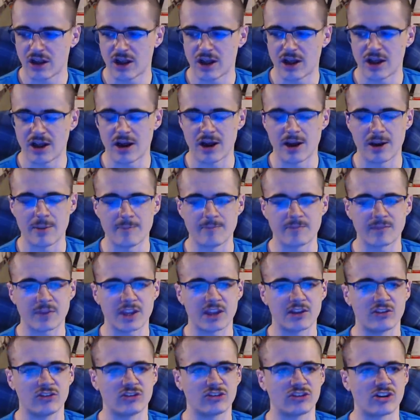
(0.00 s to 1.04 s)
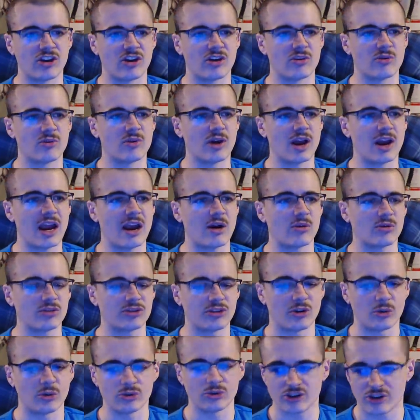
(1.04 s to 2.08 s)
It's so
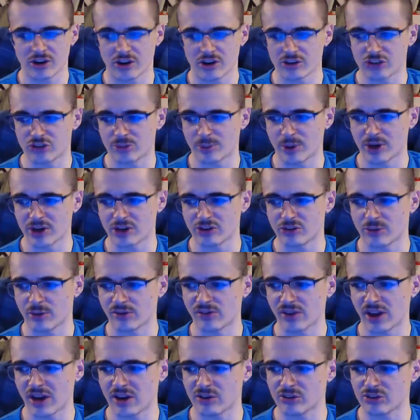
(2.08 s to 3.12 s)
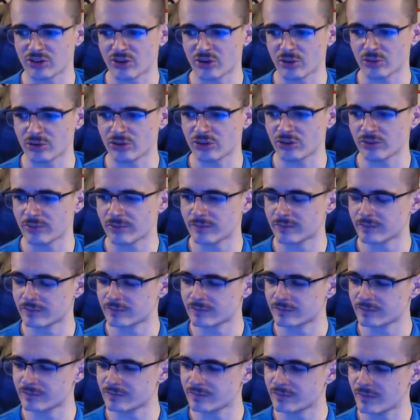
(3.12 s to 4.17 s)
households can't spread it to other households,
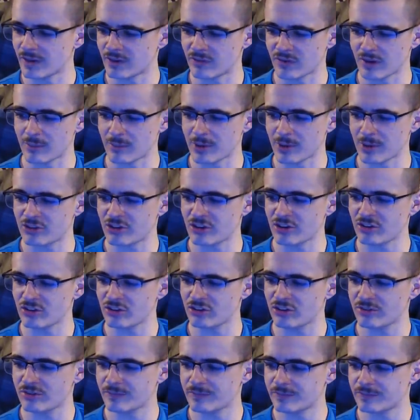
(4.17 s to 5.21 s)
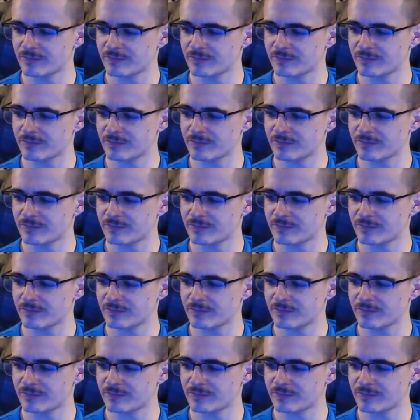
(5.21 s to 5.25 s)
if that makes sense.